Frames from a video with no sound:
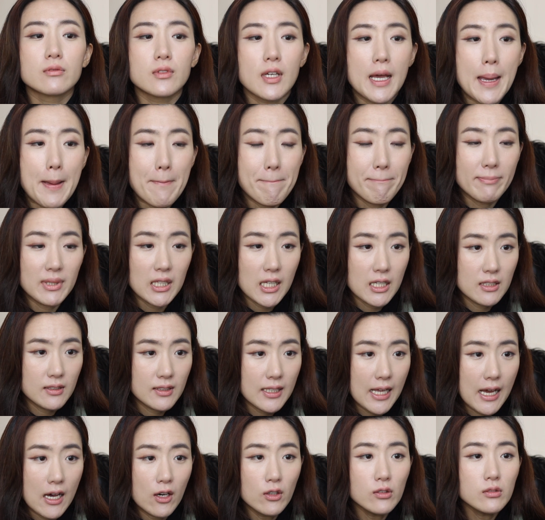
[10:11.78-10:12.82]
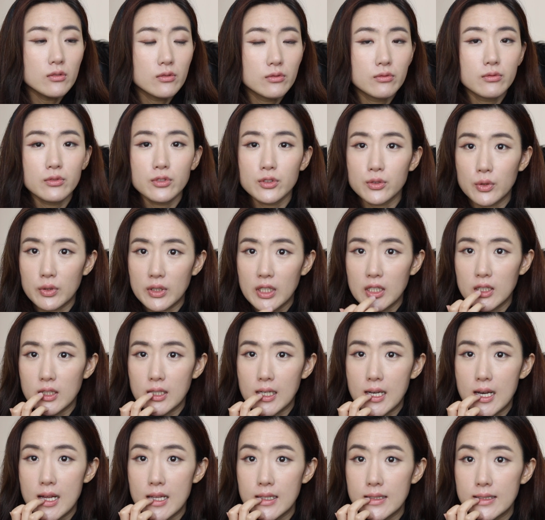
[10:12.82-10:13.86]
and blend out so that the
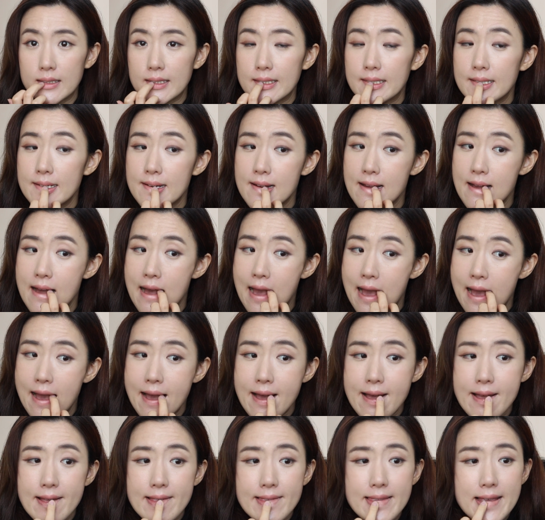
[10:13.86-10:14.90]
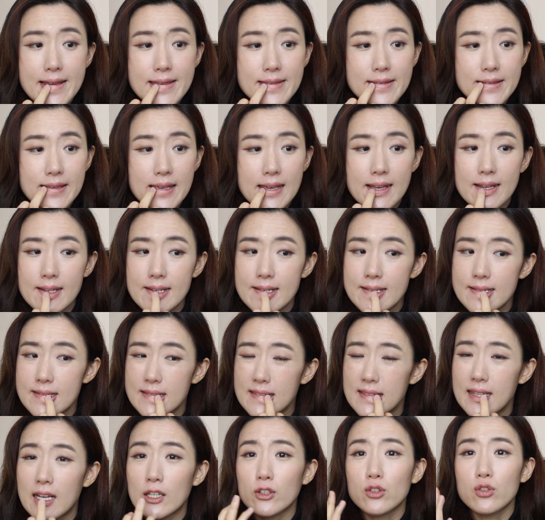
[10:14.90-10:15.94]
color that you get is
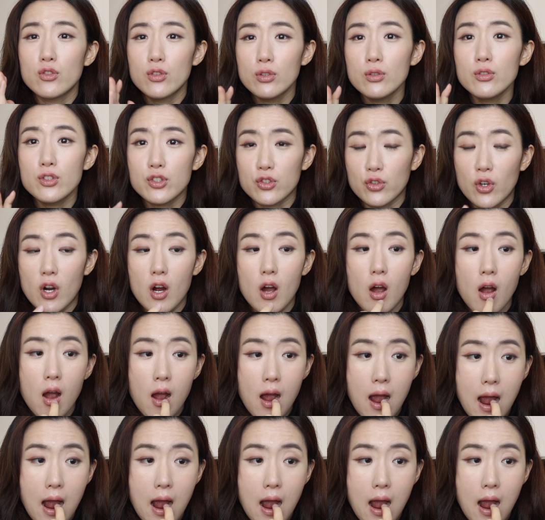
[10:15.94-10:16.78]
not too strong.